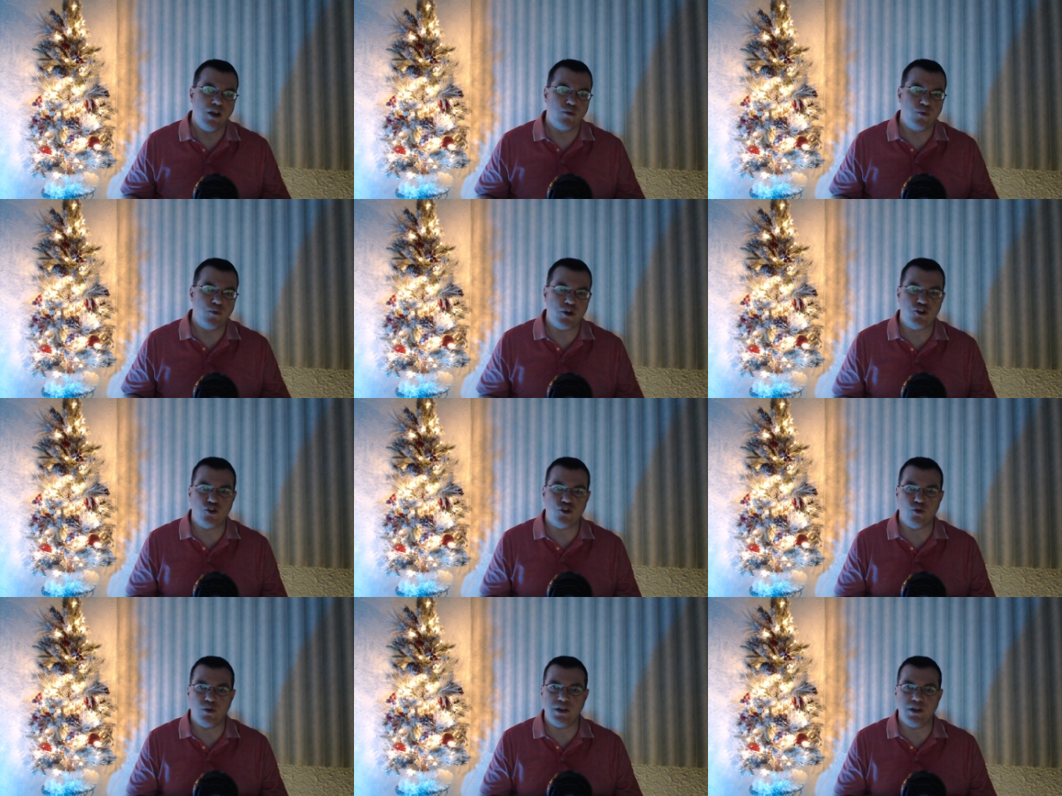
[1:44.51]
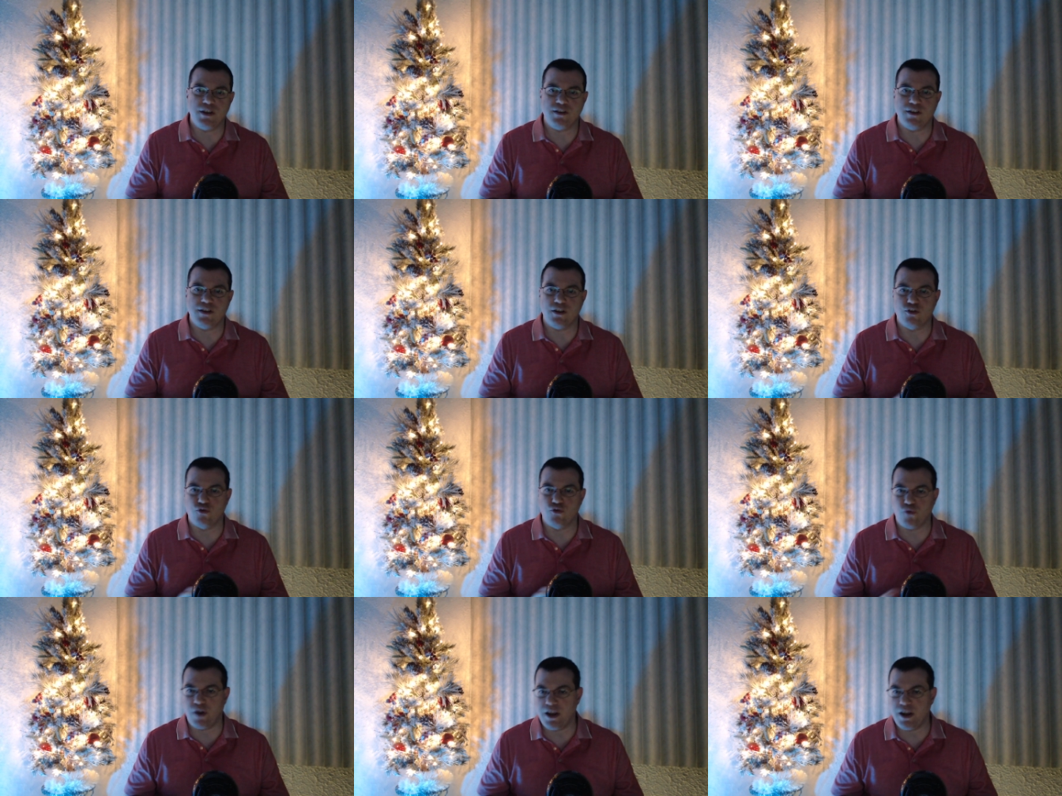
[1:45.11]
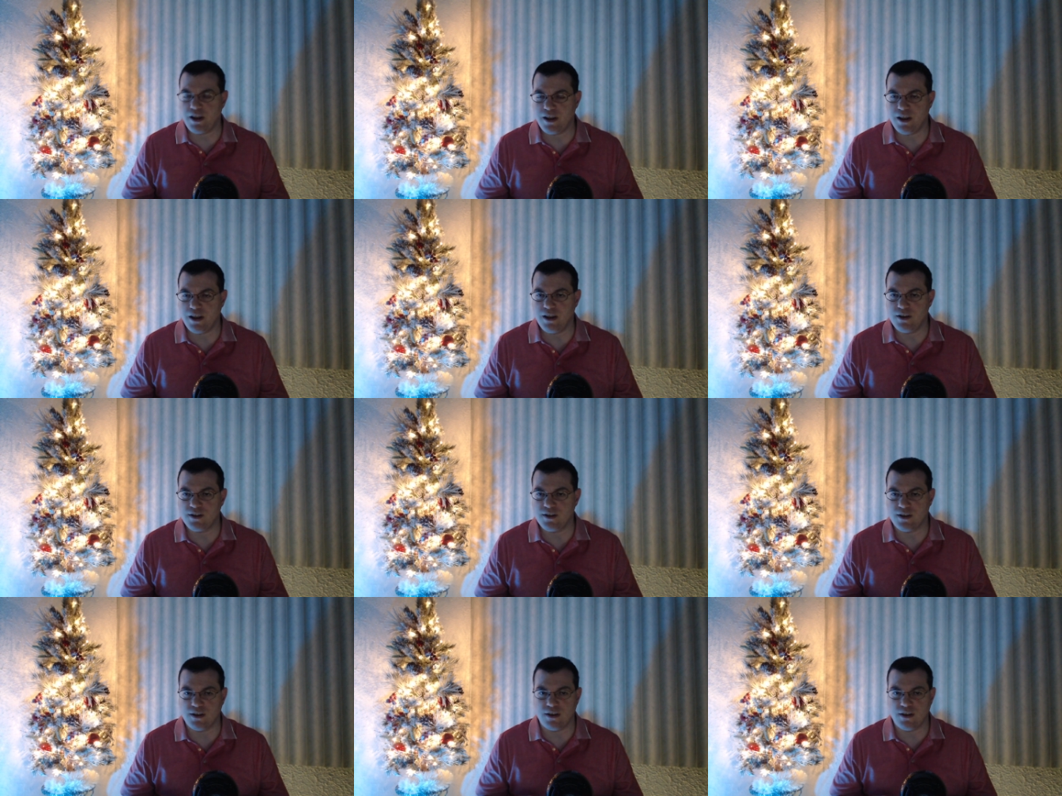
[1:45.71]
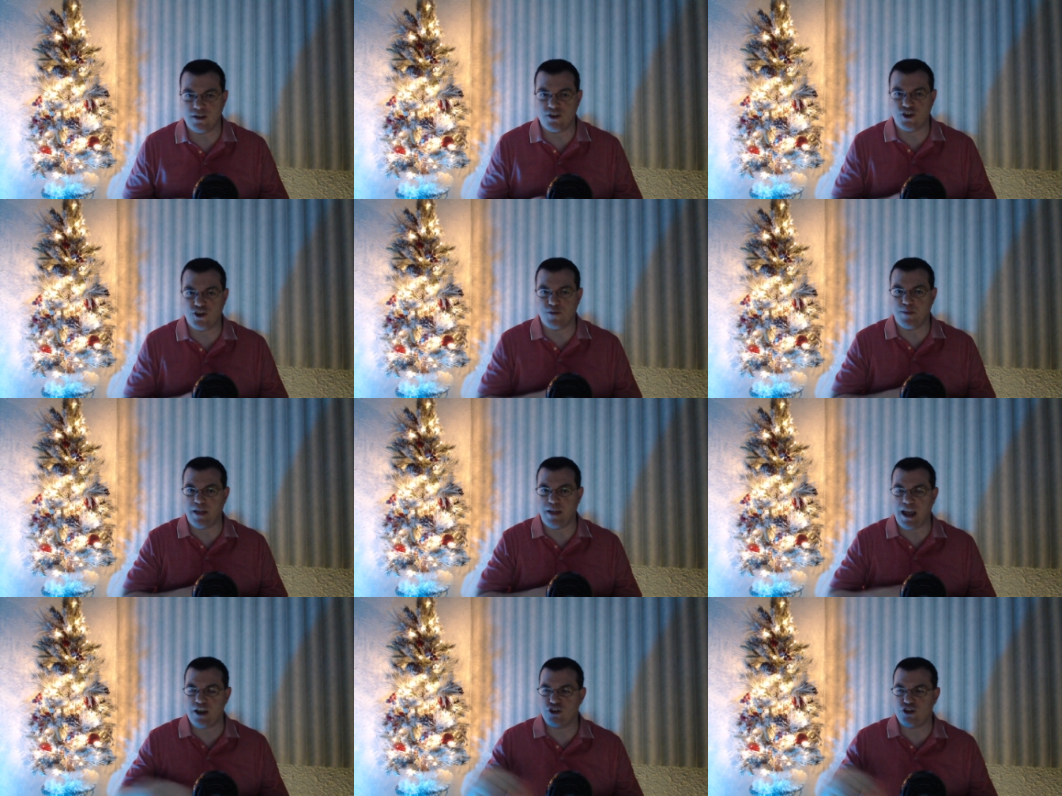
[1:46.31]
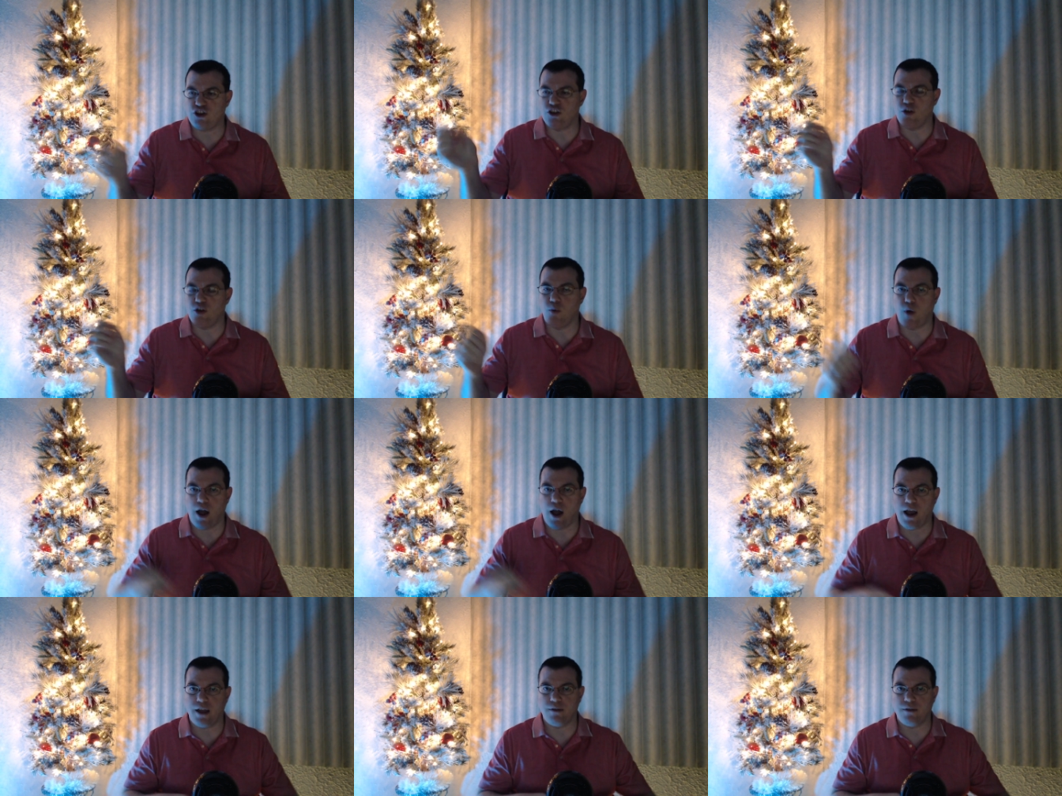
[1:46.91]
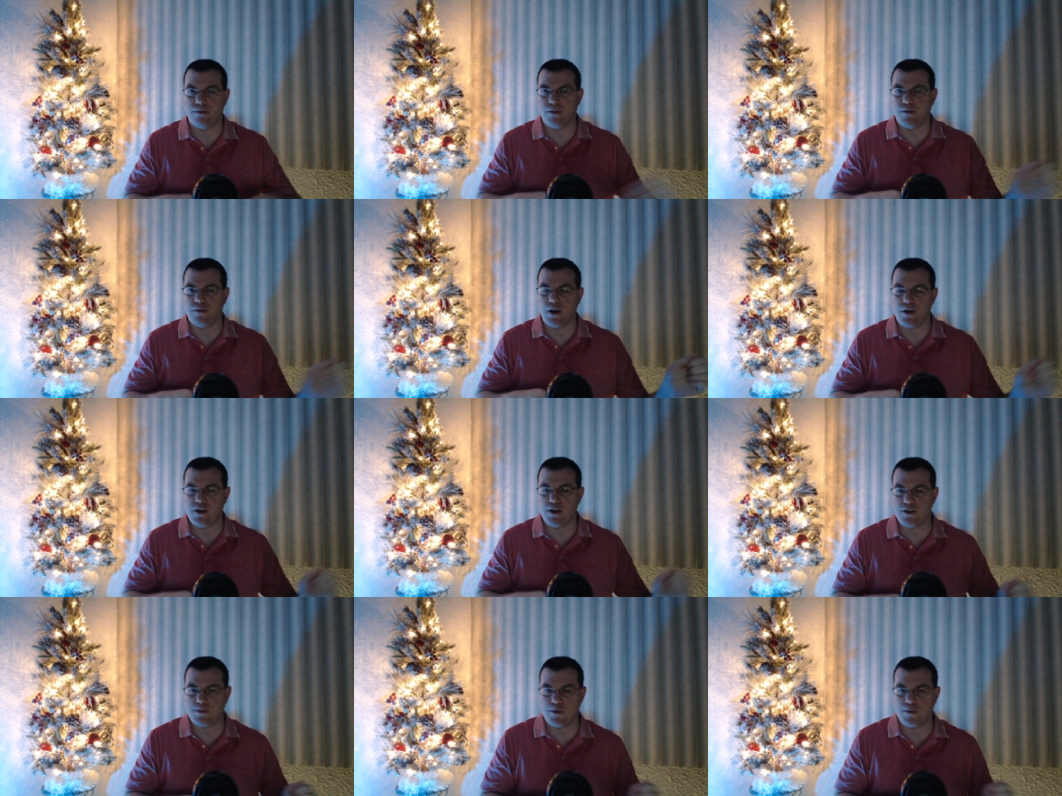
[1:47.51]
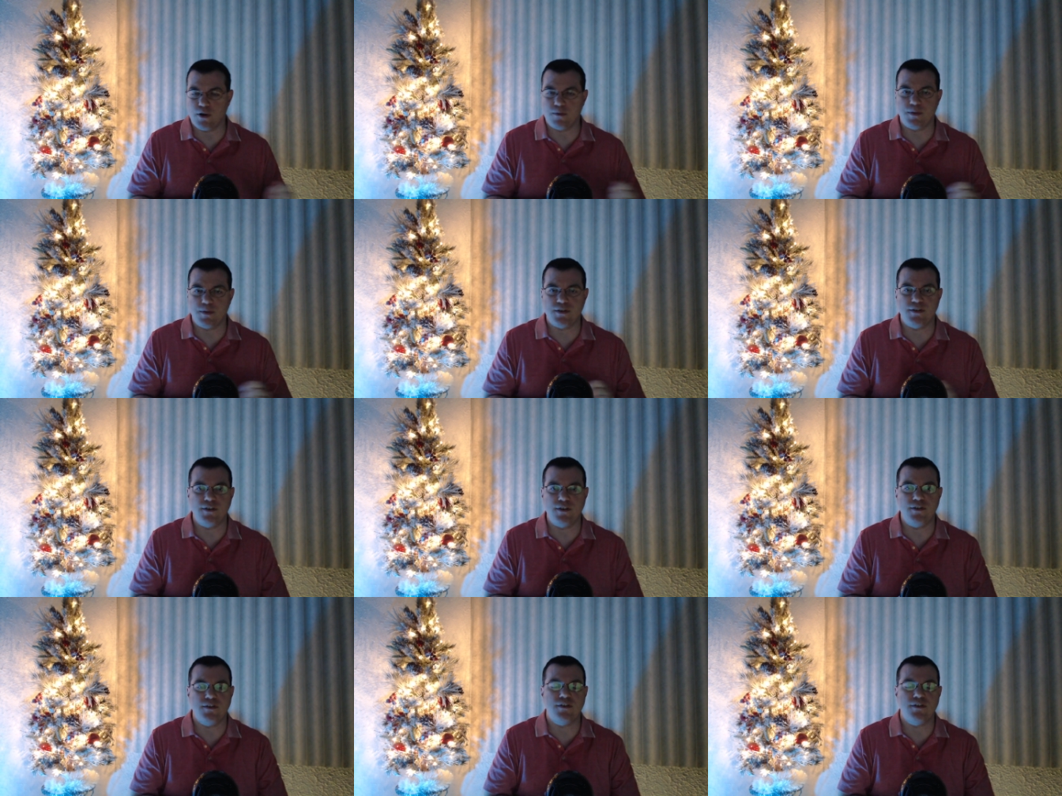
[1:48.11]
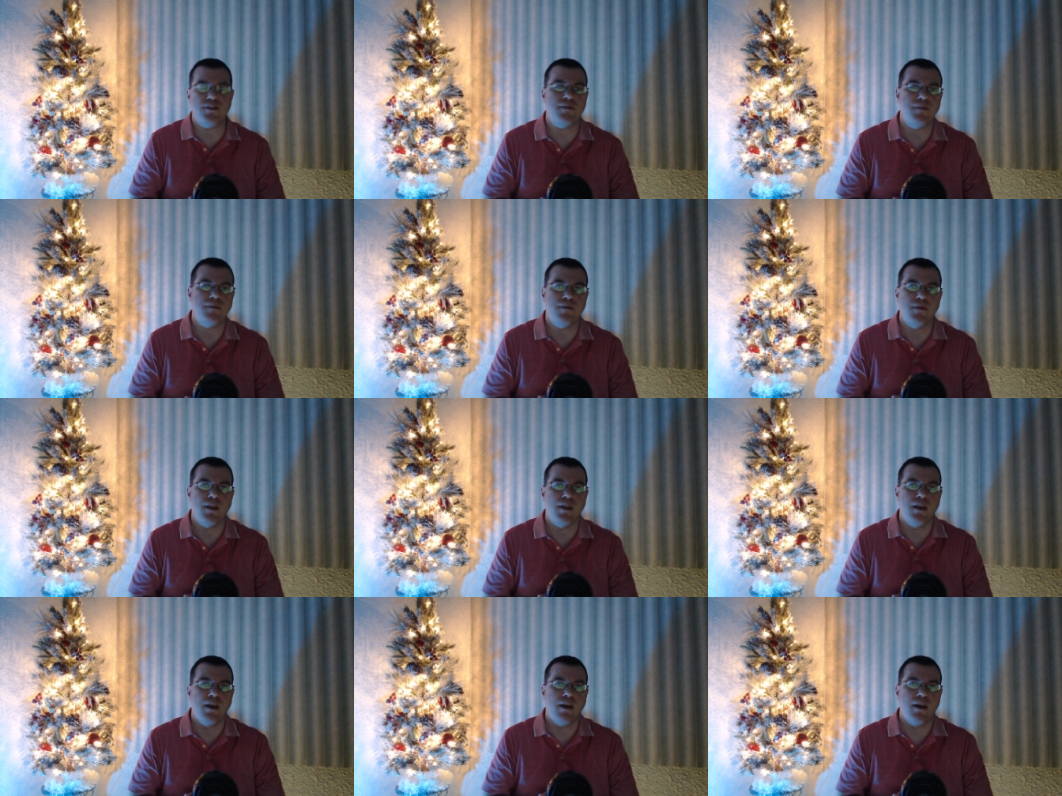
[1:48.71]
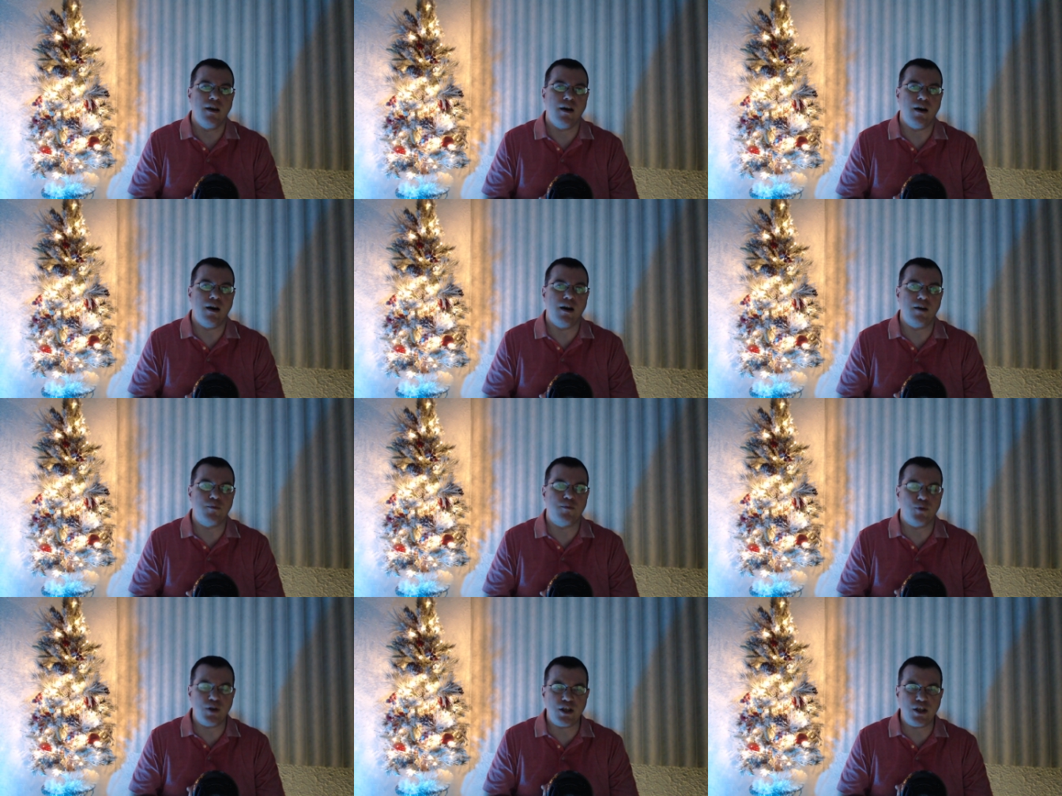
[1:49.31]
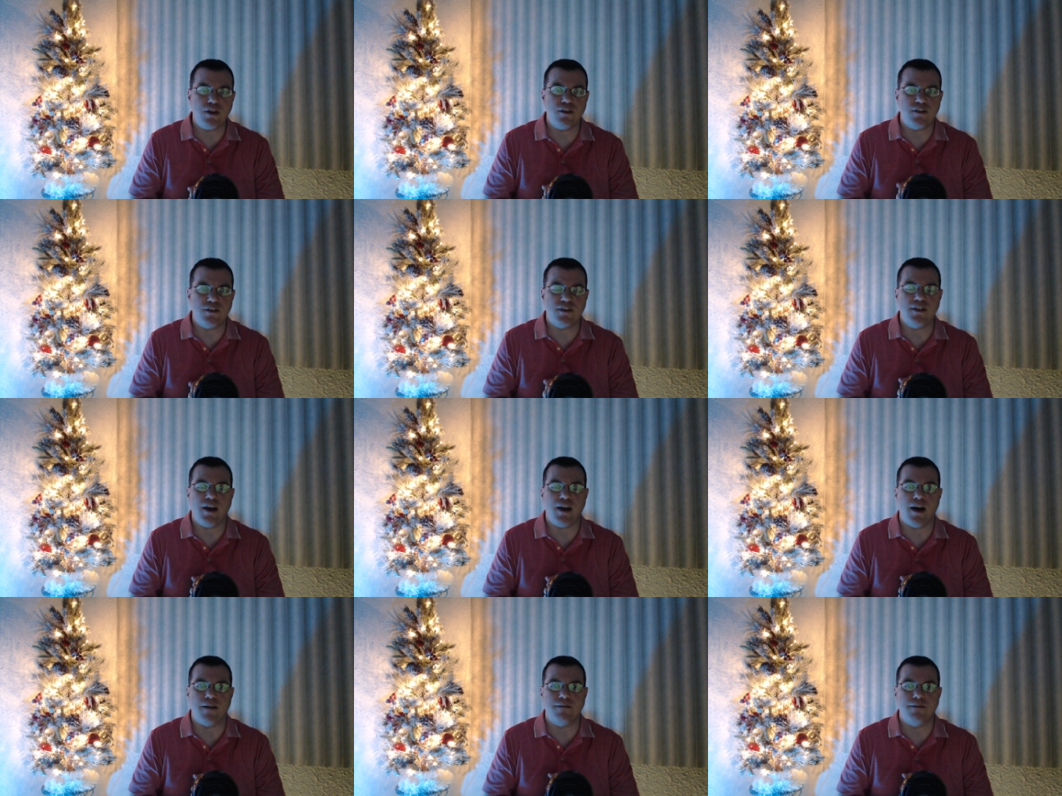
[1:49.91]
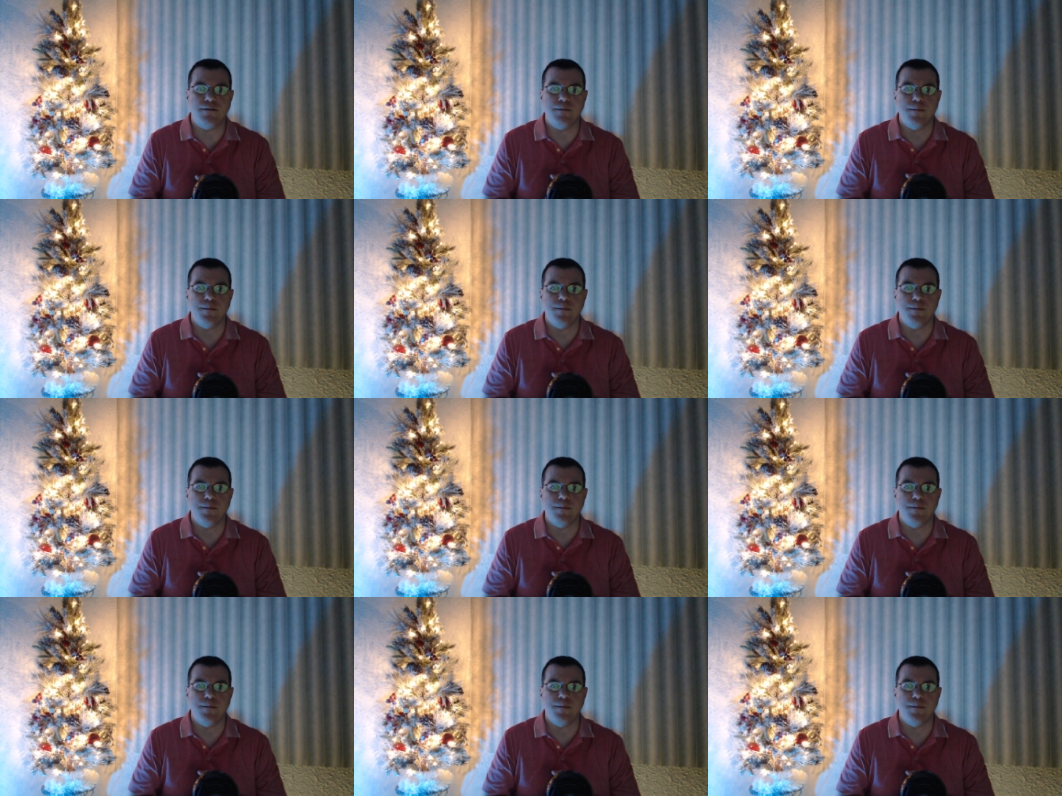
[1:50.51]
ritualistic drinking to splashing the wine for various purposes. Pretty good stuff.